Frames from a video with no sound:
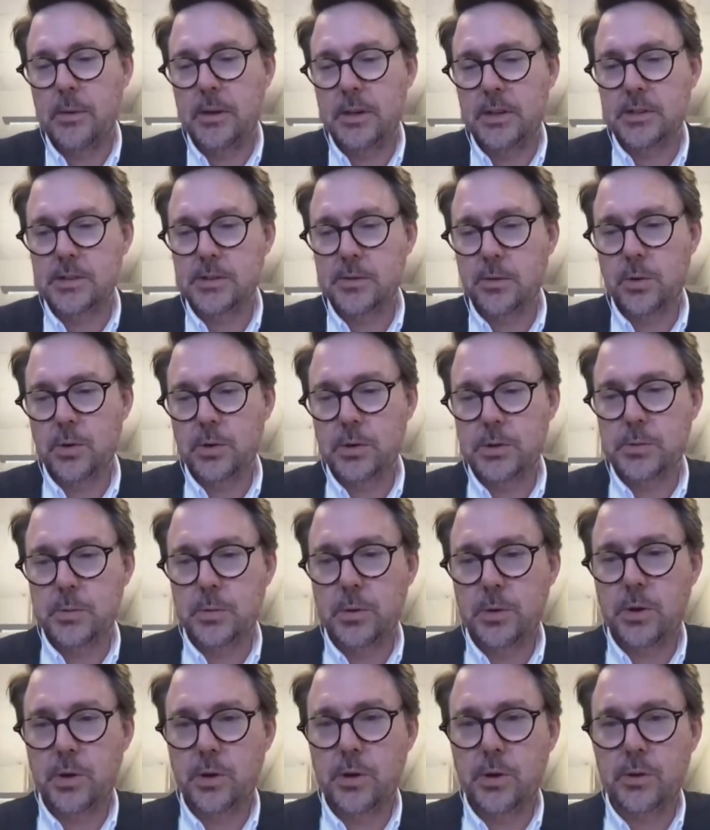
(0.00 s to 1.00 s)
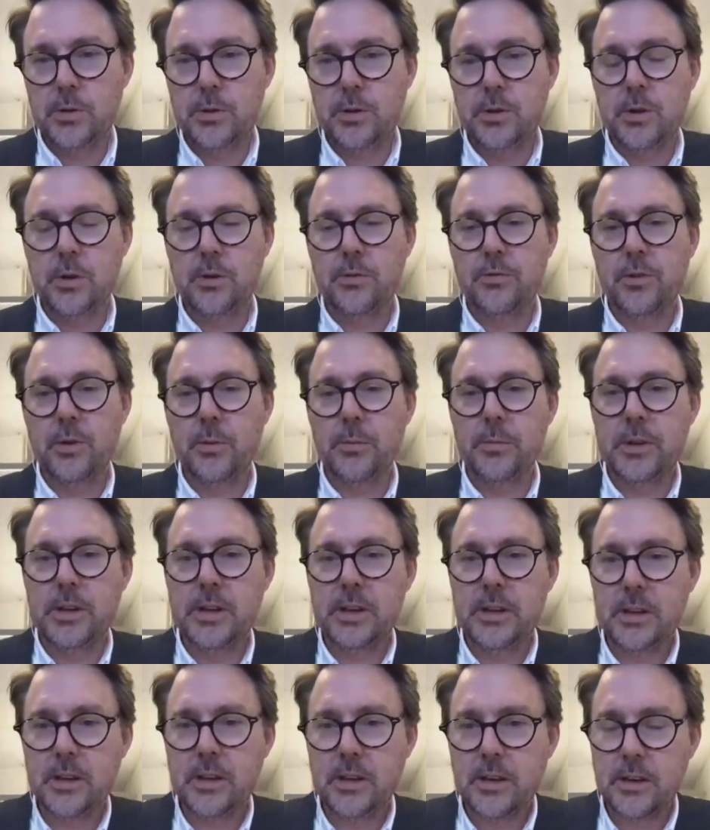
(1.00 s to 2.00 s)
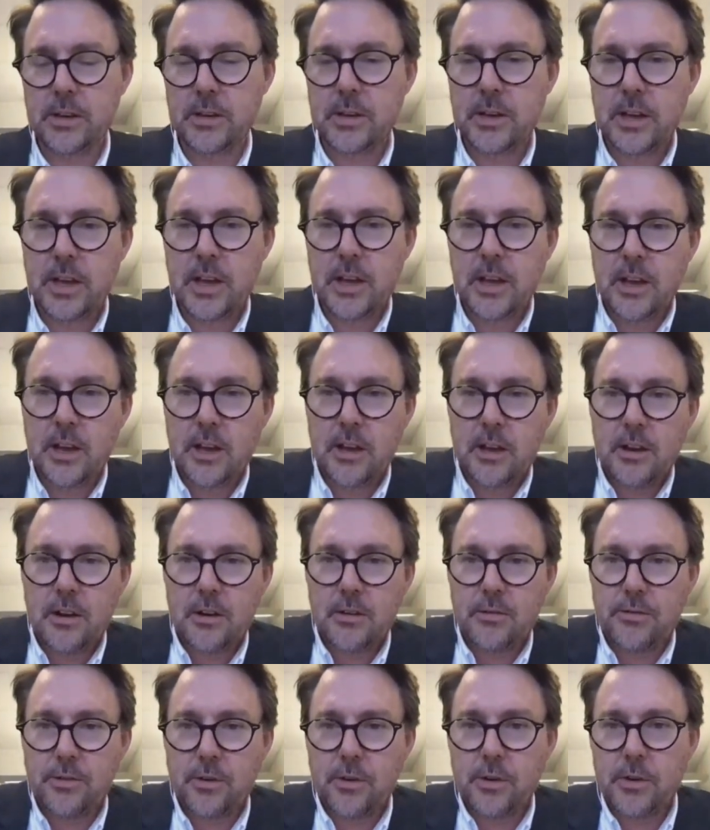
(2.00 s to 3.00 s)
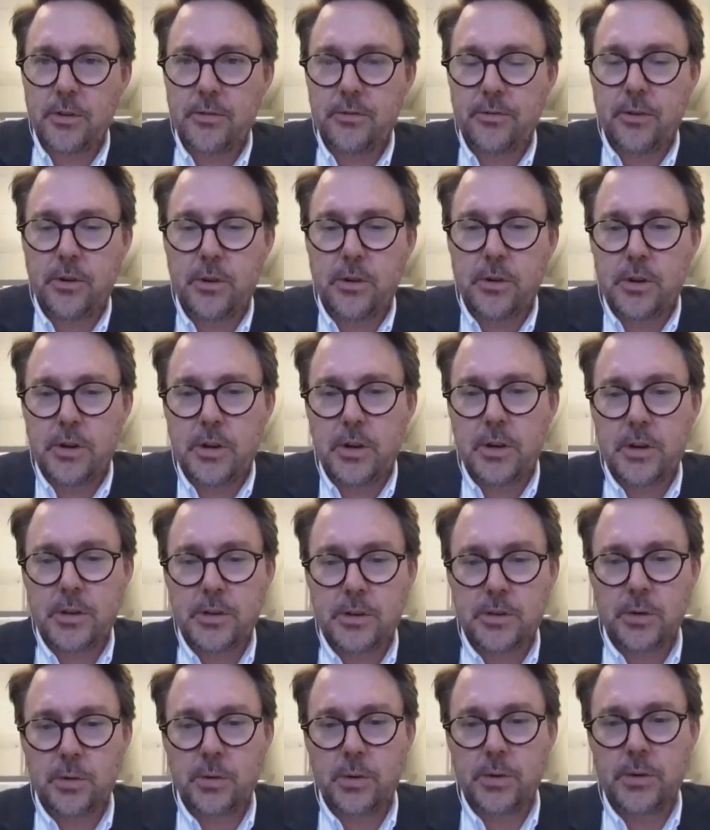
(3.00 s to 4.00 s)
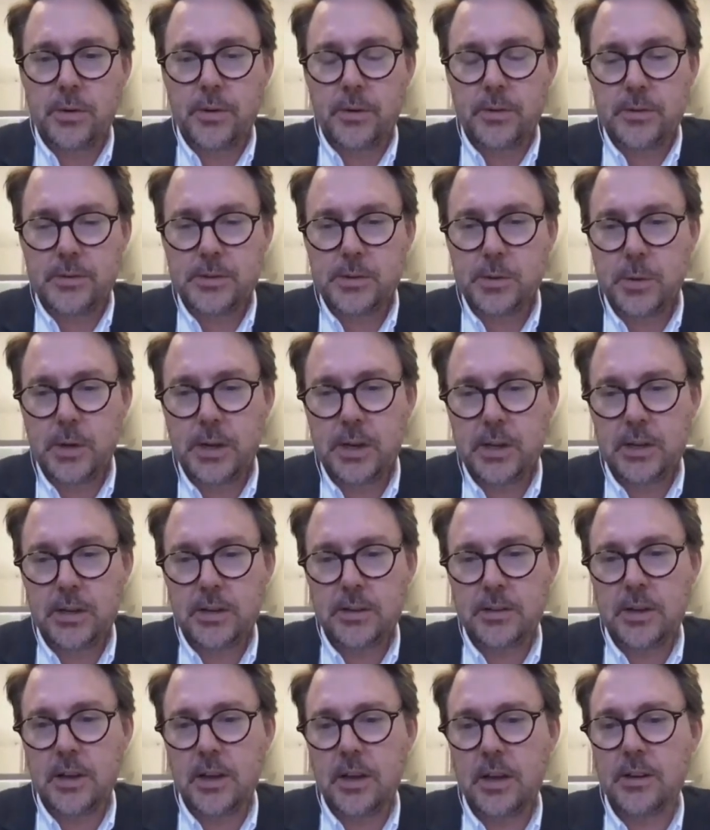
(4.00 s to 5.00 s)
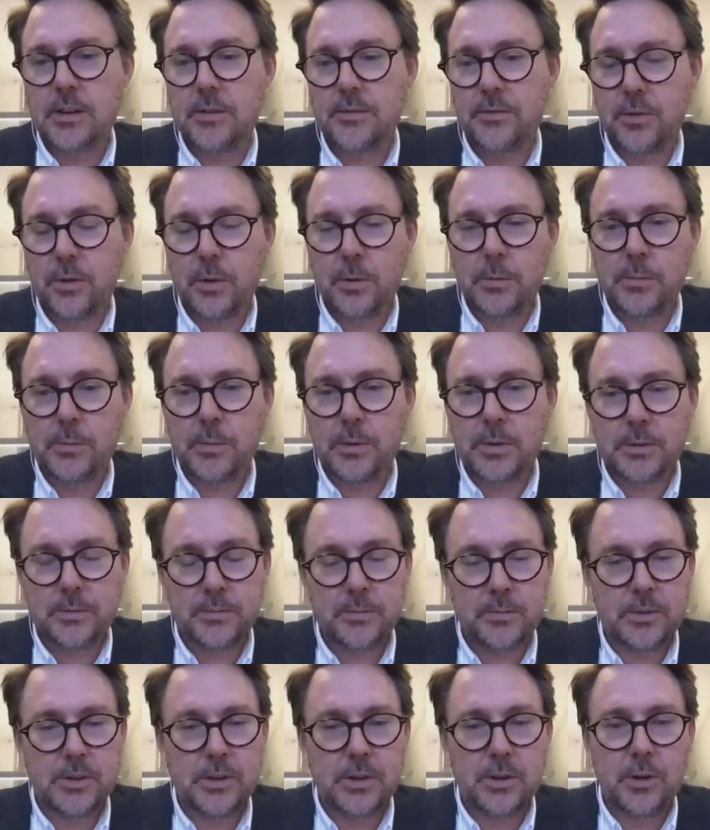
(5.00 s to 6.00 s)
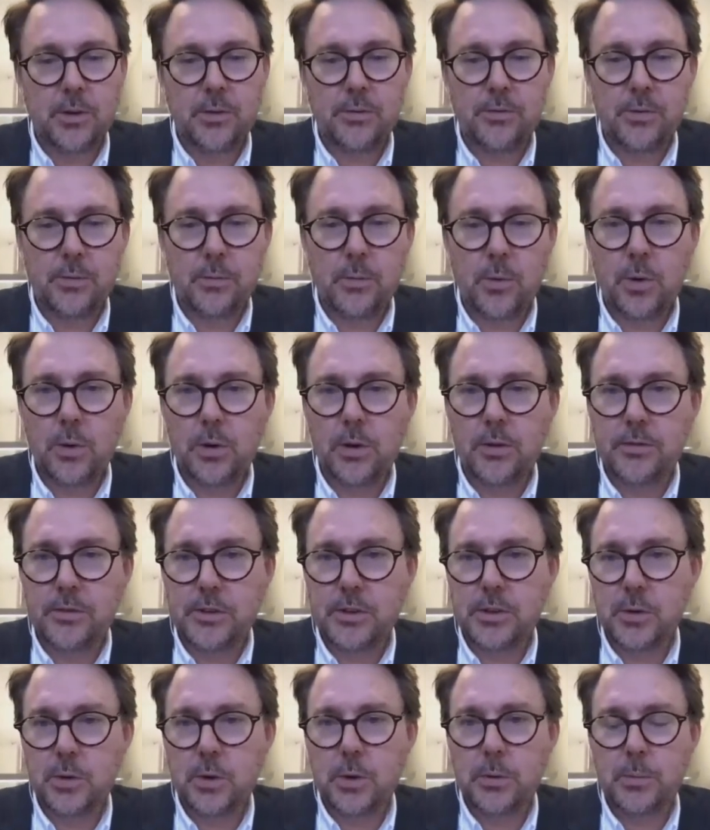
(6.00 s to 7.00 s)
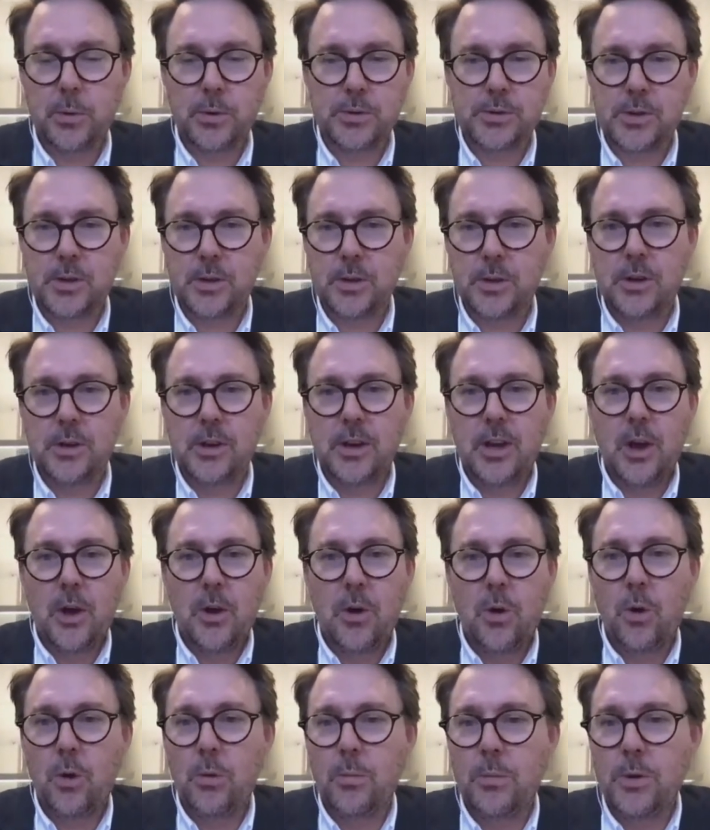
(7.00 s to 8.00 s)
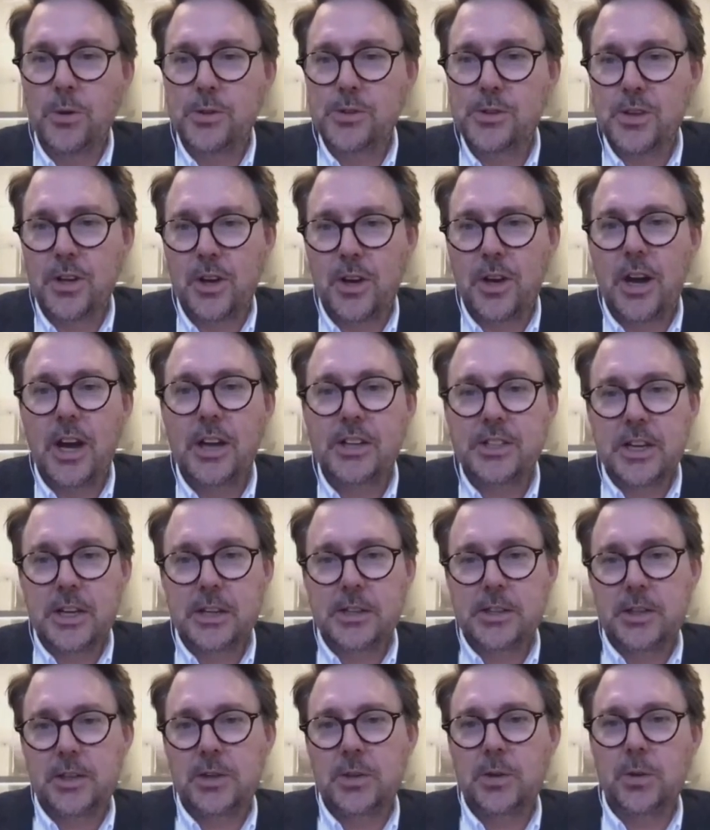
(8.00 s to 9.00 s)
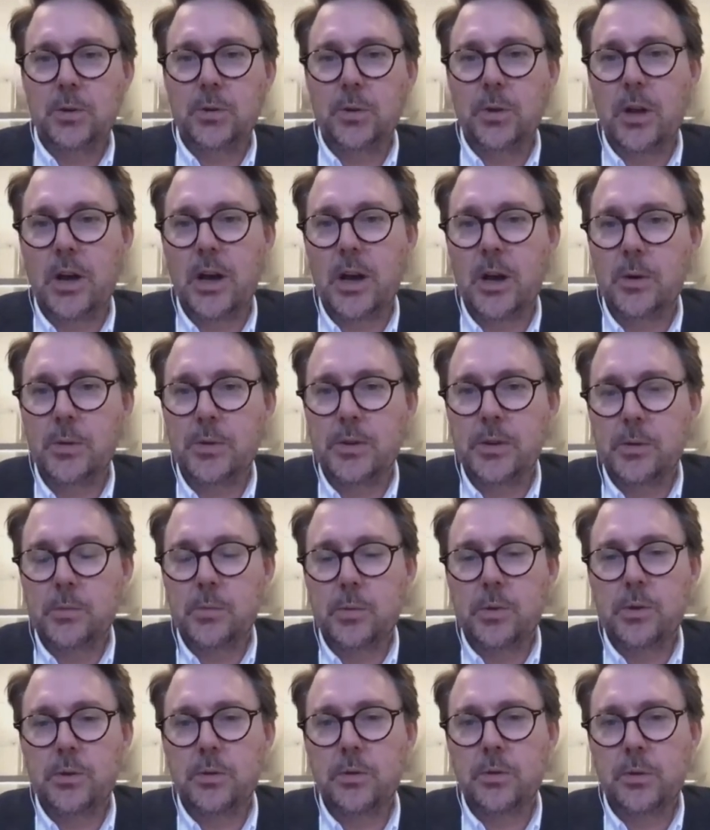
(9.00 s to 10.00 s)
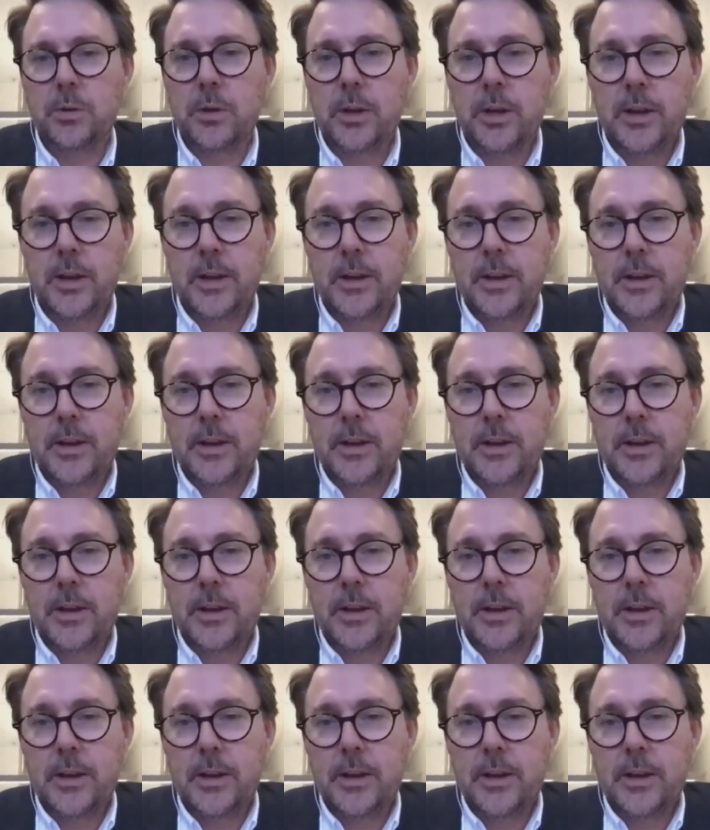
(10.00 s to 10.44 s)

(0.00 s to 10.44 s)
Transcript: I mean, the stories we heard, you know, from the far northern Sweden and from, you know, from all over Europe was almost identical how they were,